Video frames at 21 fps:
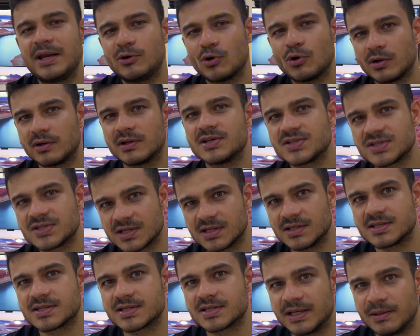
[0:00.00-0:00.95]
my daughter is
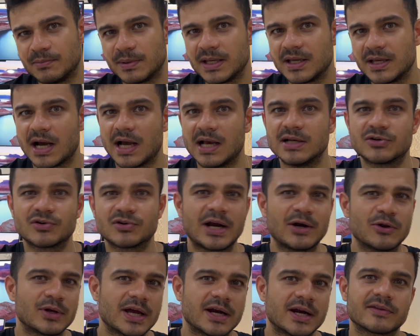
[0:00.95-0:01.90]
still sleeping, I'll
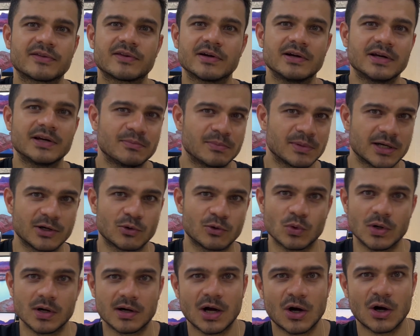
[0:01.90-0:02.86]
try to get a 30-minute
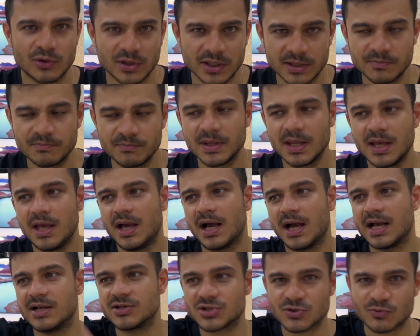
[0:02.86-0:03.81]
workout in.
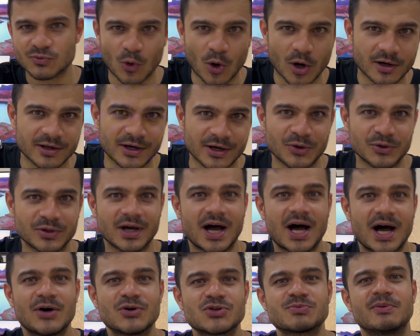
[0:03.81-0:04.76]
I'll just walk around the
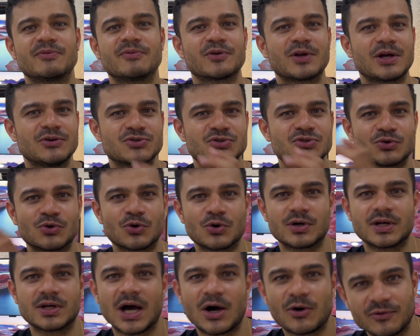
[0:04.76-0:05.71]
house before I used to
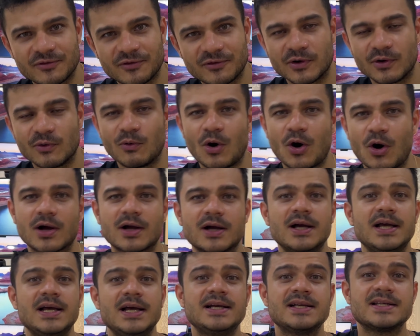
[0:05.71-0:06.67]
go down for a walk.
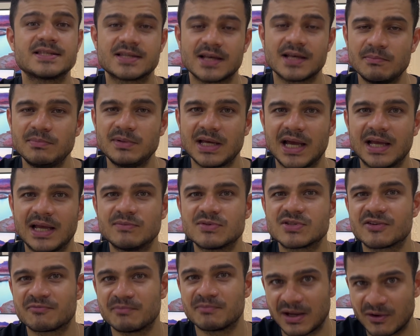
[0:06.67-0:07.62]

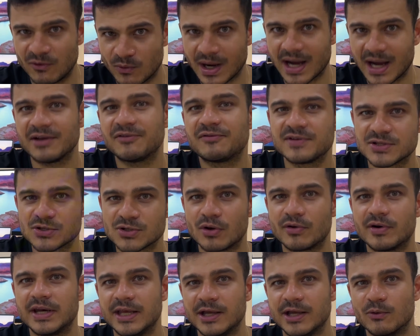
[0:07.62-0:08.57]
Sometimes, if my wife is
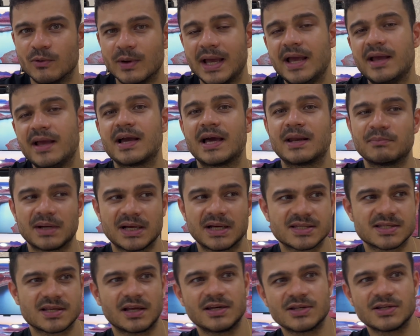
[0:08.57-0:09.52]
already awake and my
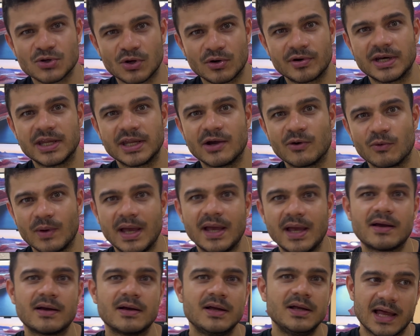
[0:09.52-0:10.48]
son is already
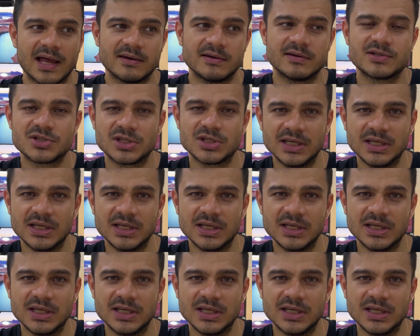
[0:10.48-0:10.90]
awake and